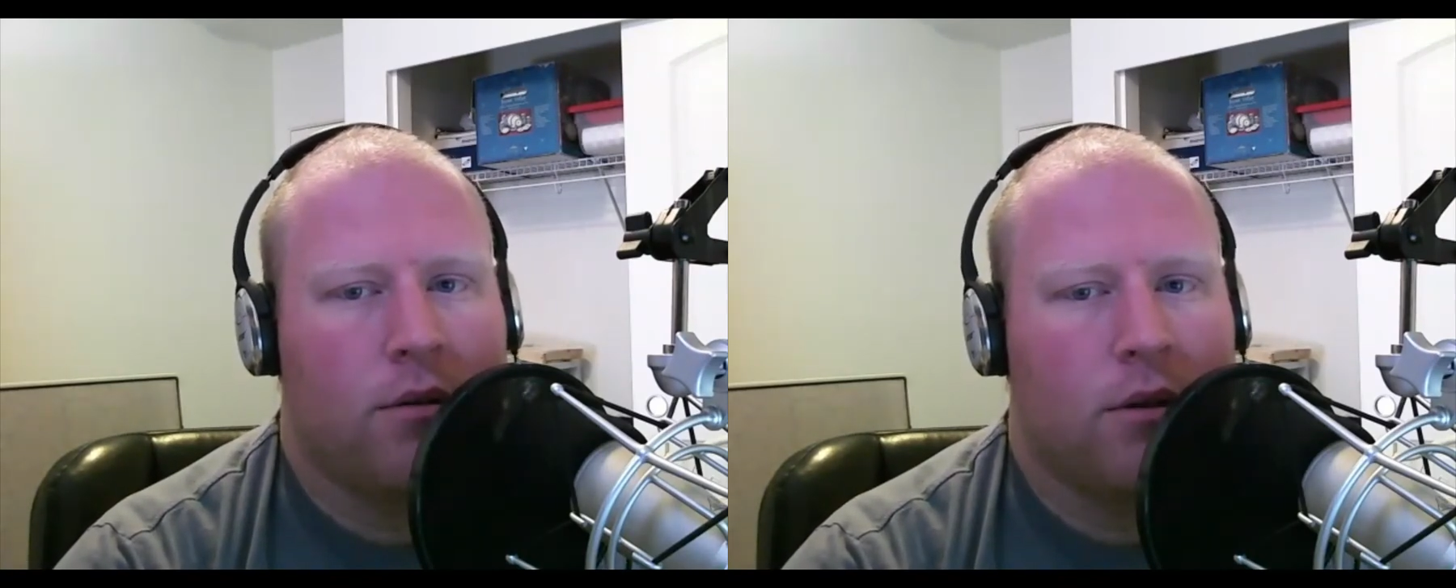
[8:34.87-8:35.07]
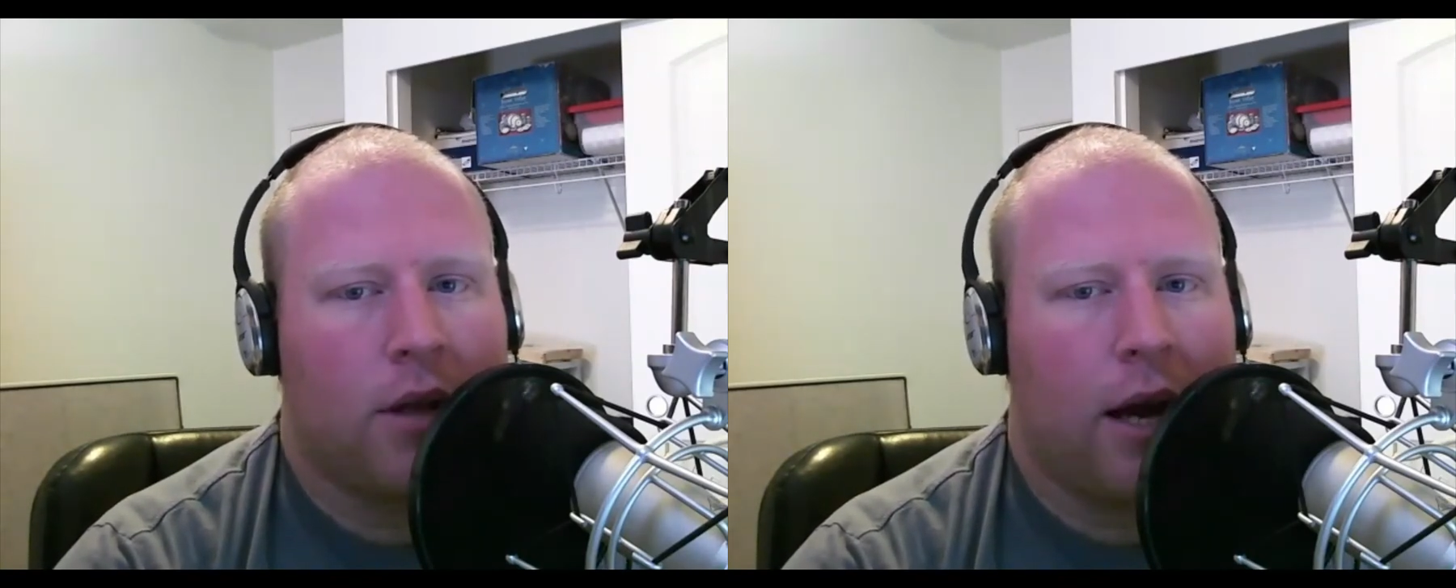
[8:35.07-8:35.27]

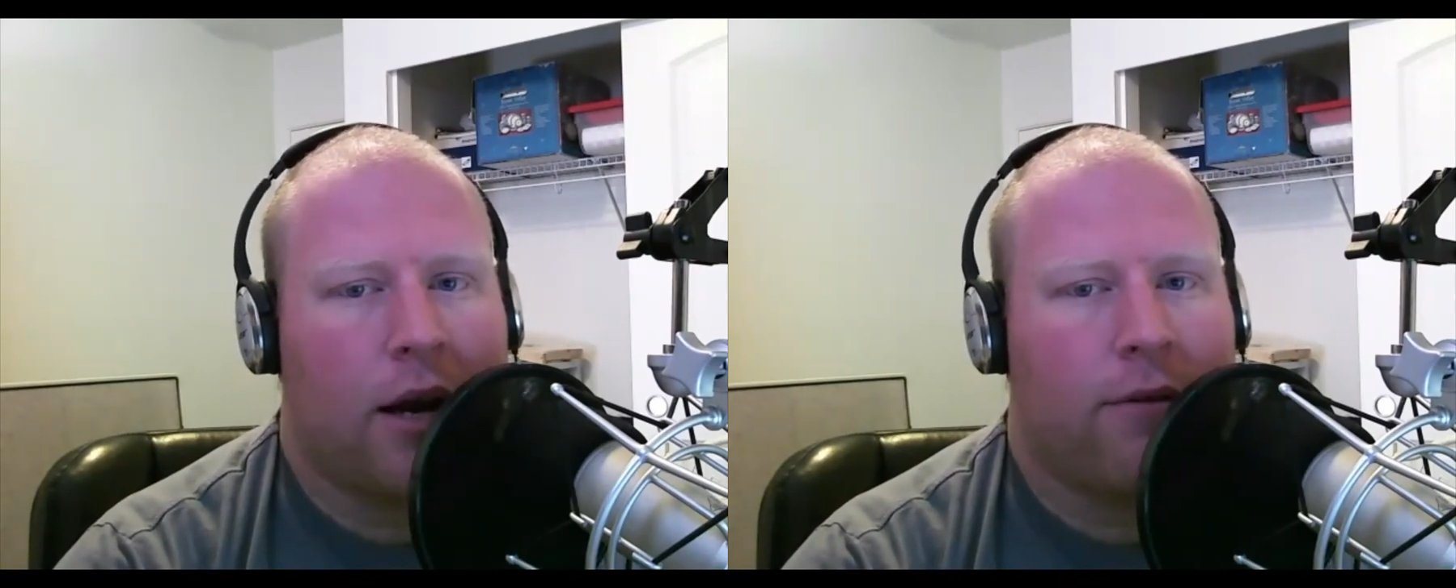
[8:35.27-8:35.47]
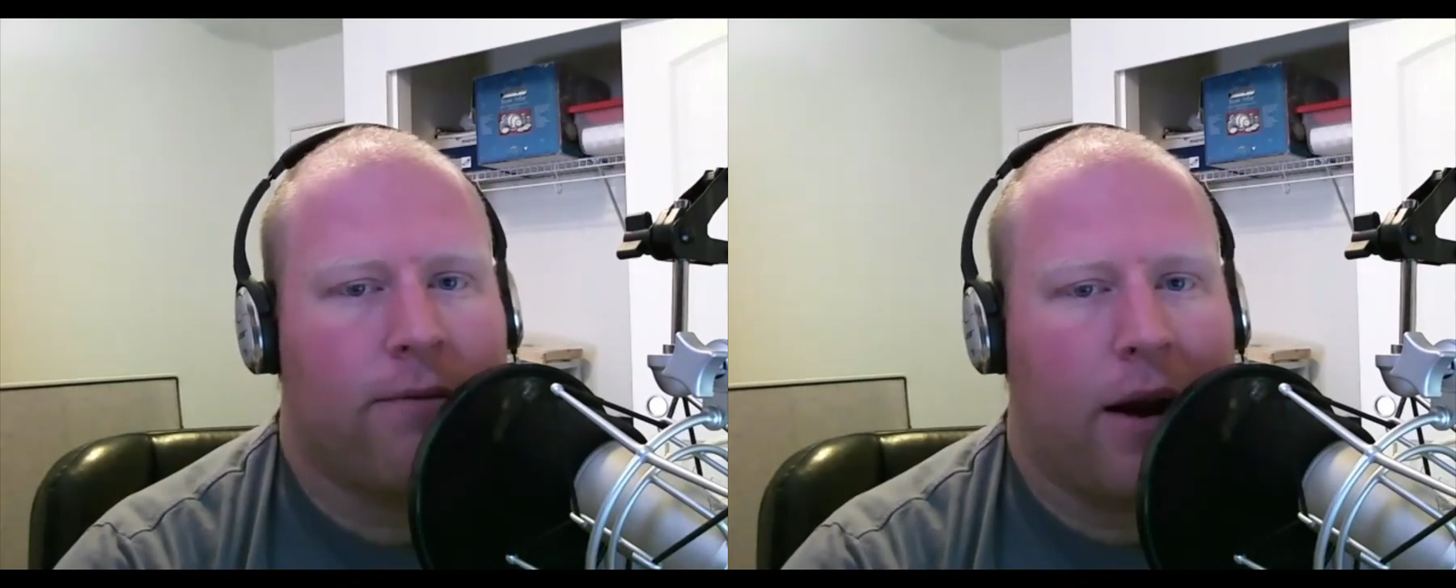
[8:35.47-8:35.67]
light
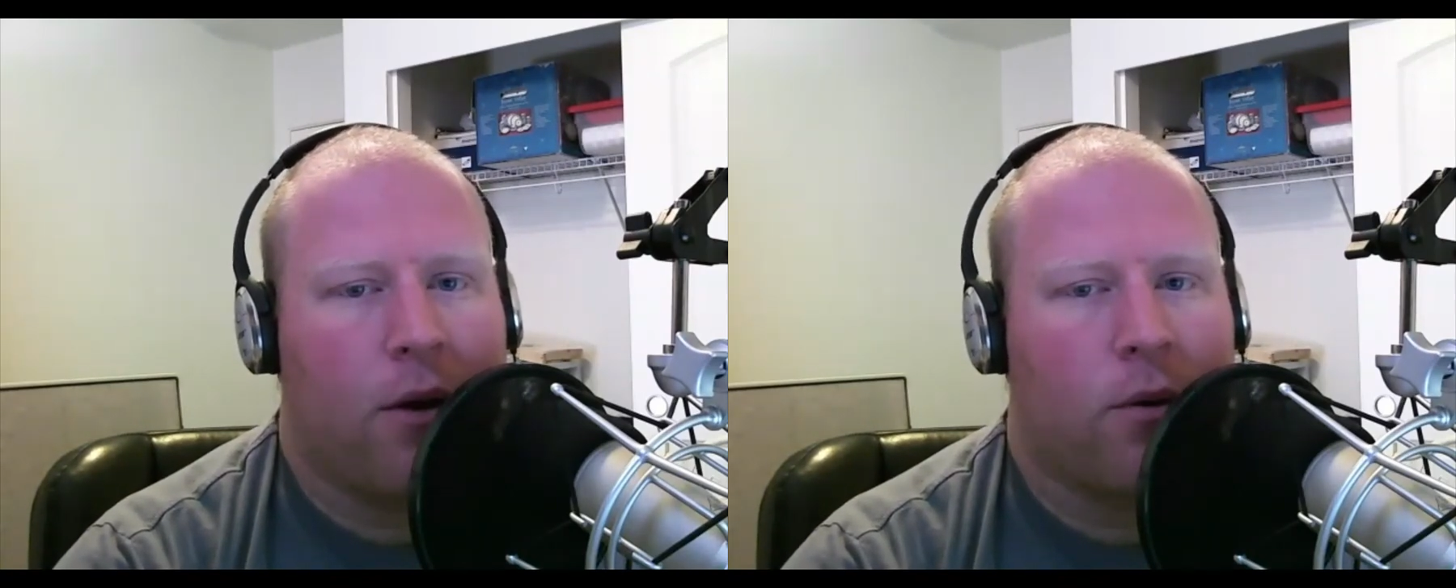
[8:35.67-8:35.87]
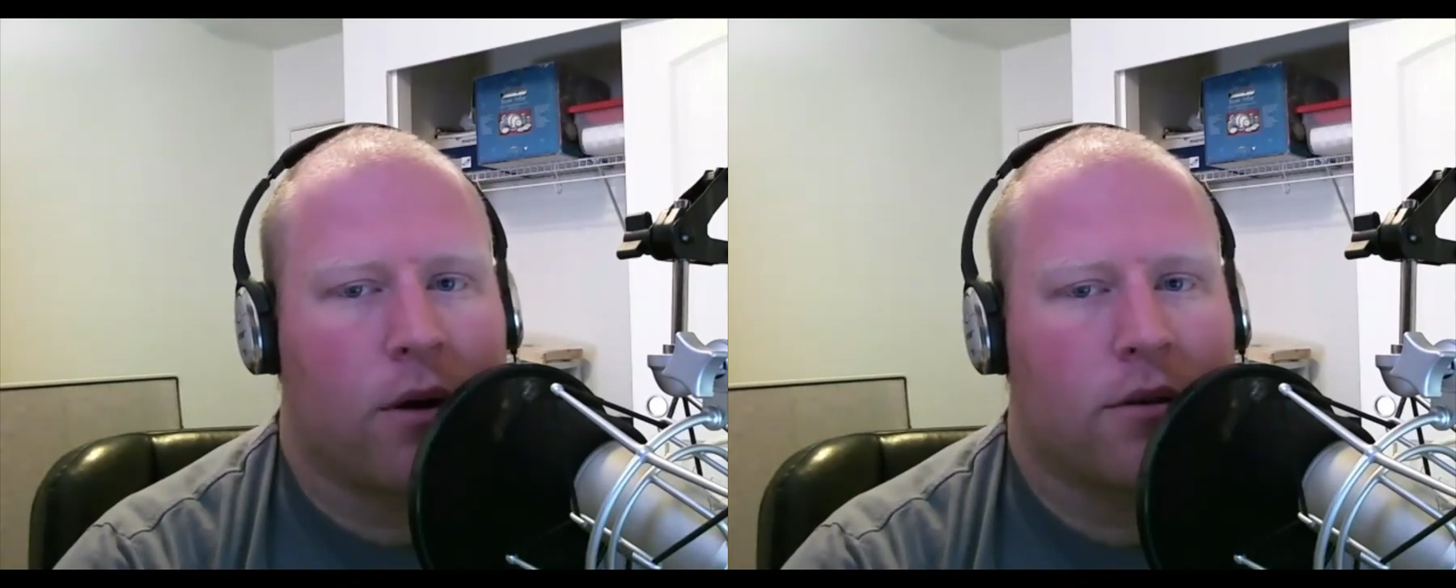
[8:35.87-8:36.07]
off
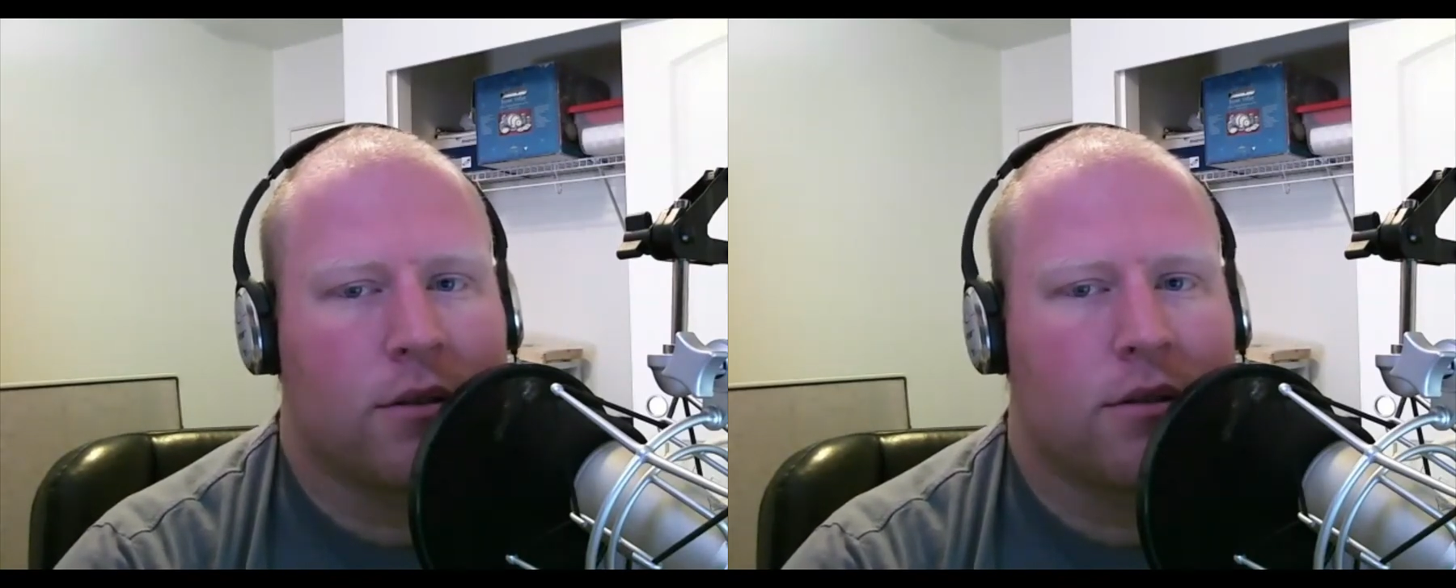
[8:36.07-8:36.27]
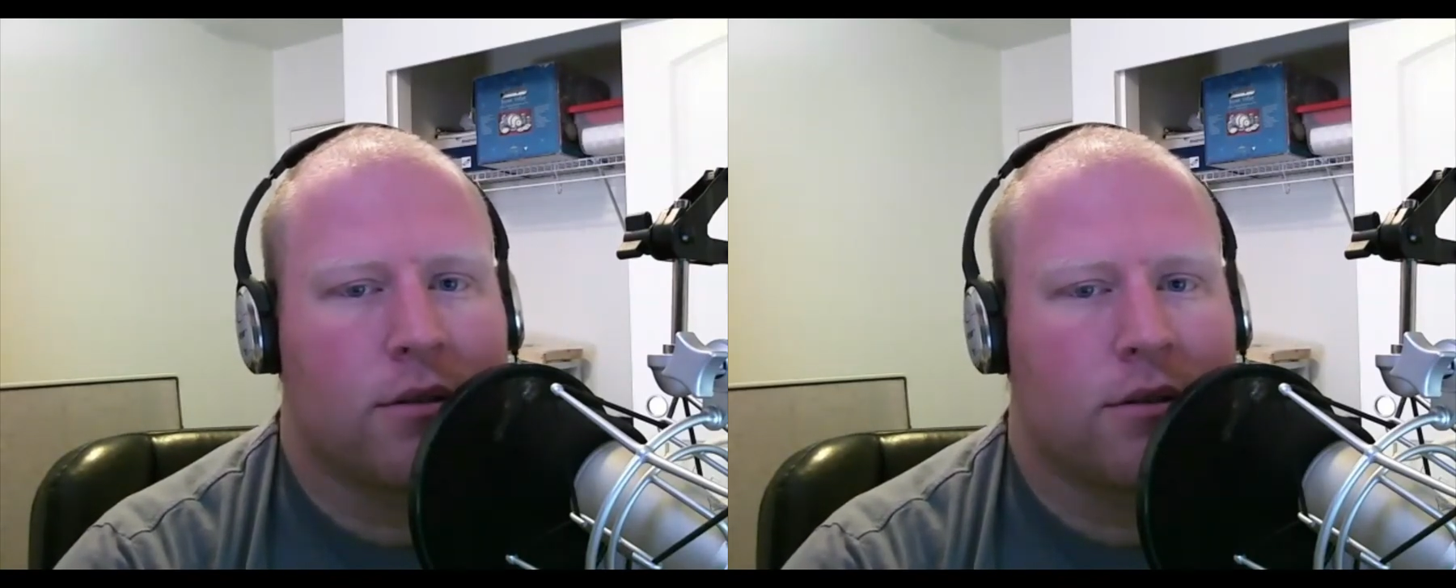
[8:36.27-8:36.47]
fireworks
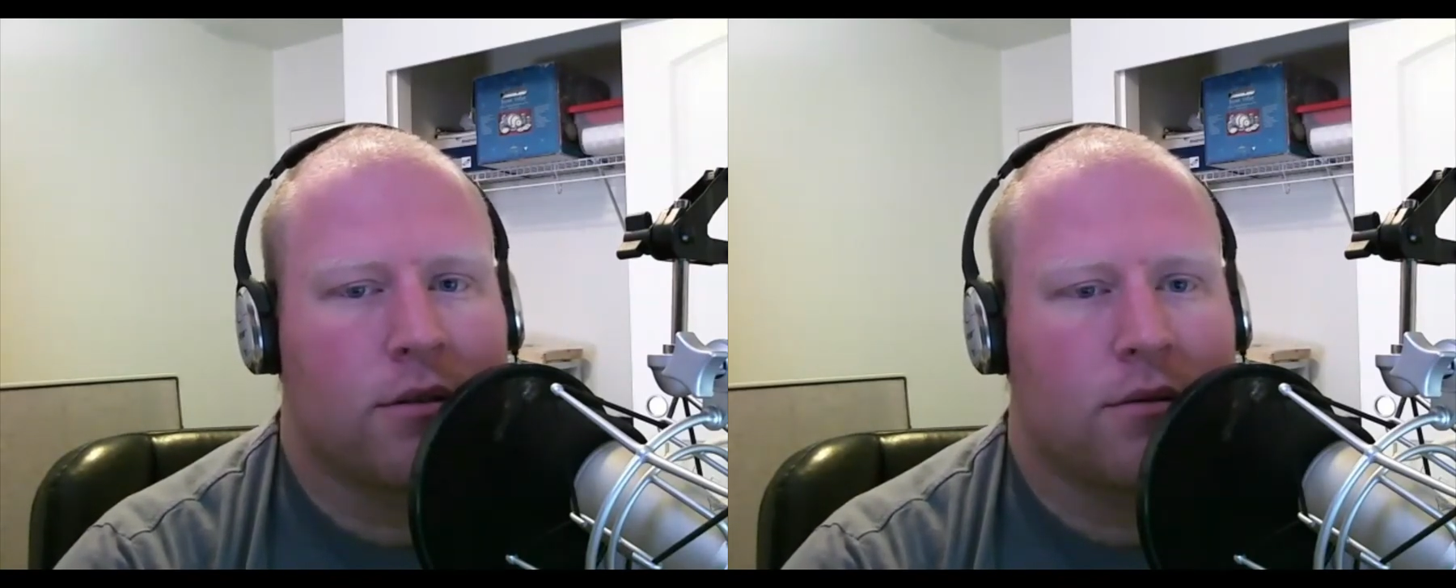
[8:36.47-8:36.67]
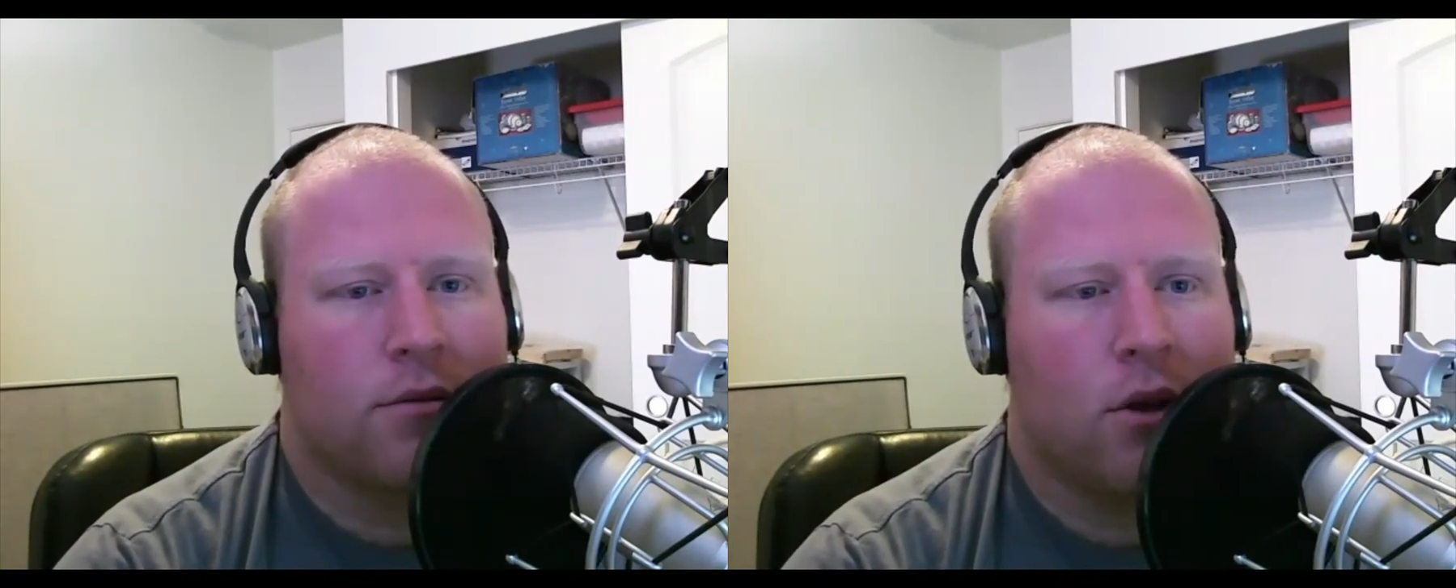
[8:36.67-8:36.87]

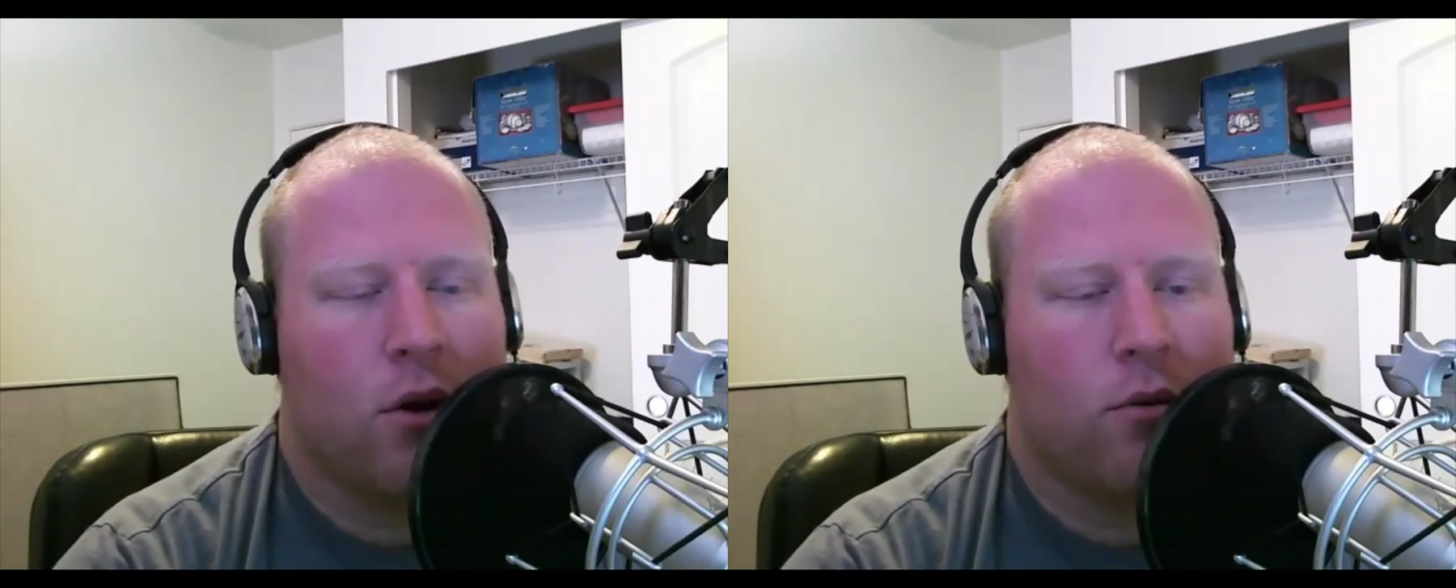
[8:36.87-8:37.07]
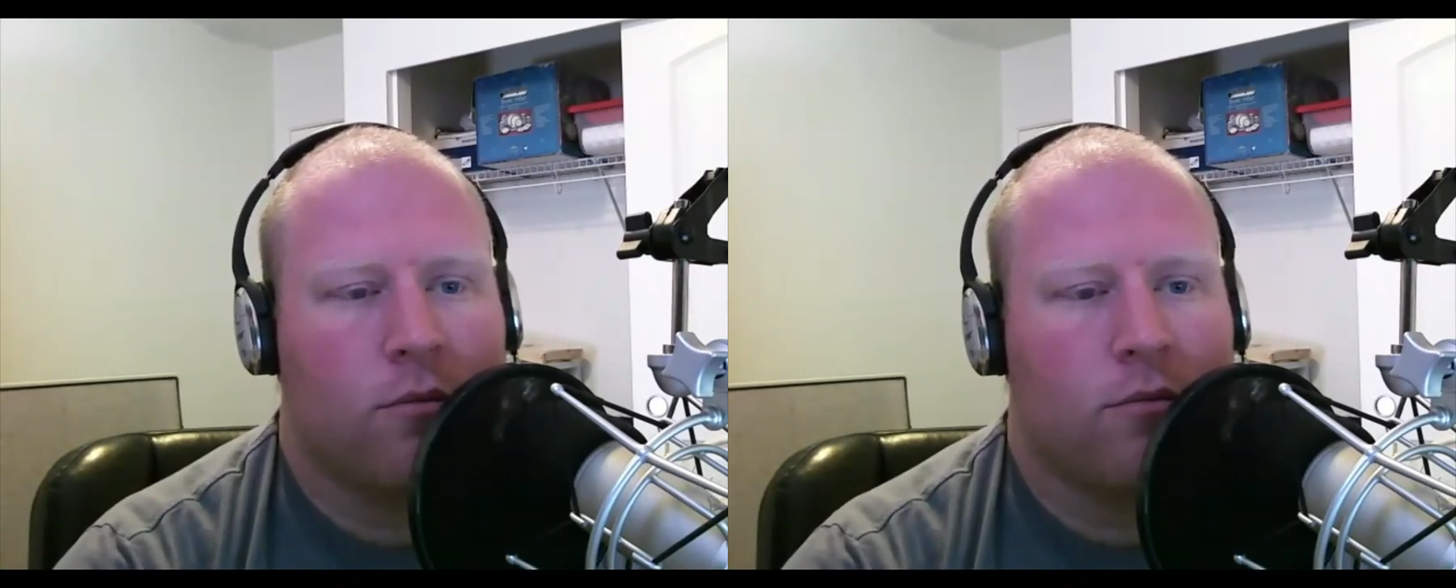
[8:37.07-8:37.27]
and you
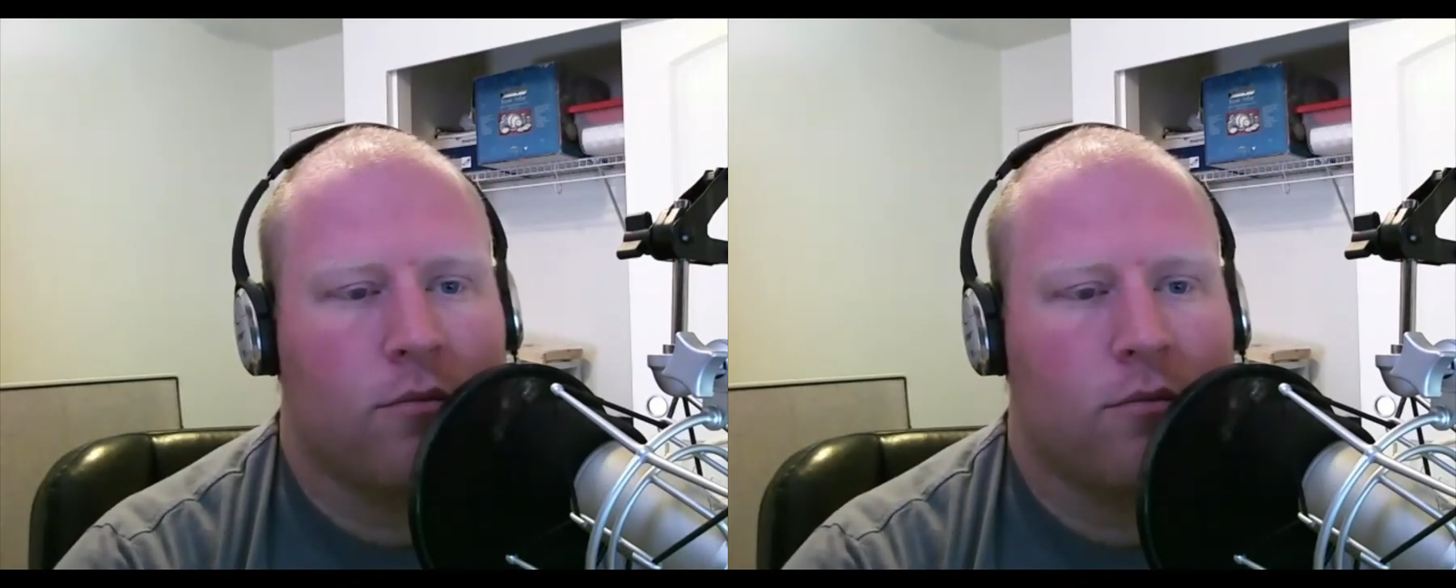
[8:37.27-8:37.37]
know,